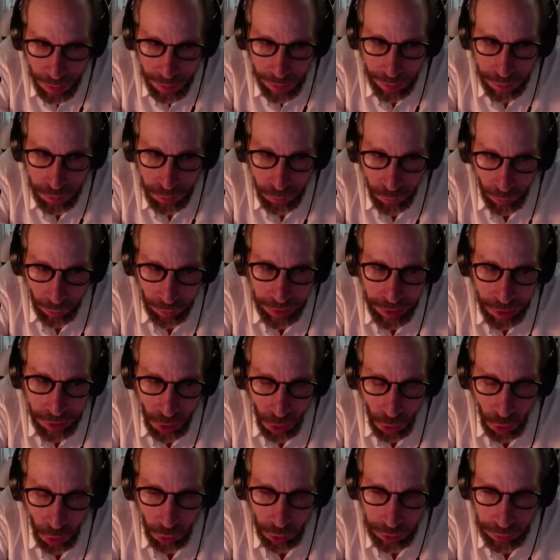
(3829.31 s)
that's very
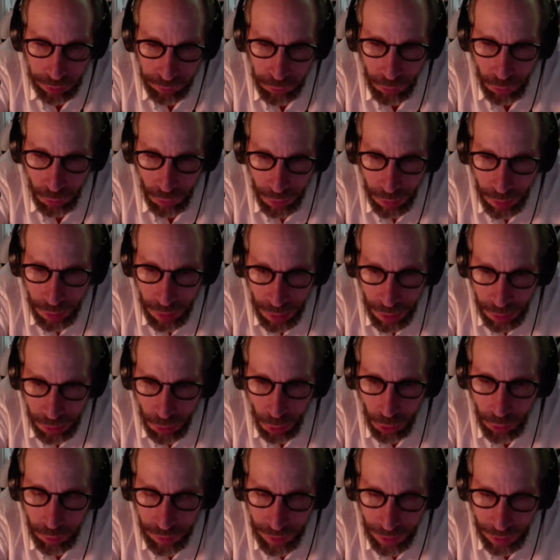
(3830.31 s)
cold. If you
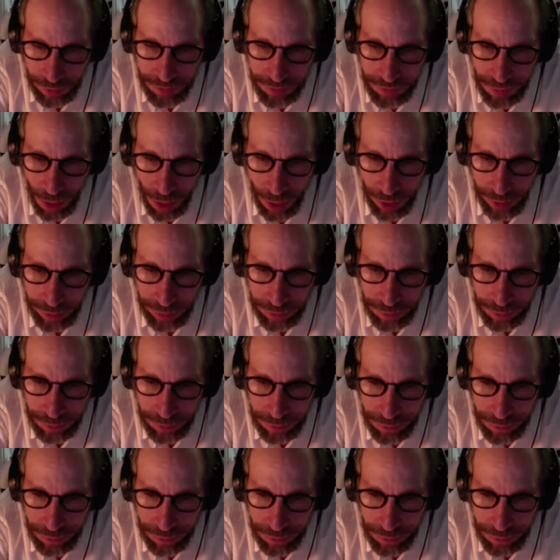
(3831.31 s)
go to the next slide,